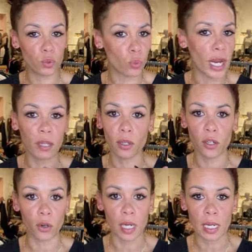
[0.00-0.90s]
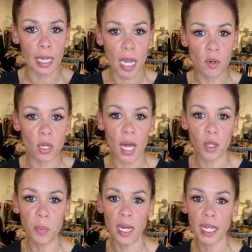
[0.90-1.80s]
regular green camo
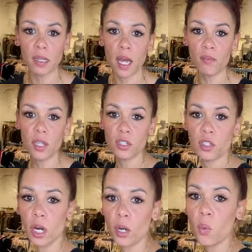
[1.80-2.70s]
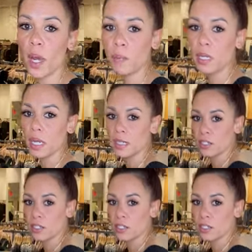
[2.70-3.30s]
color but i love this dark one because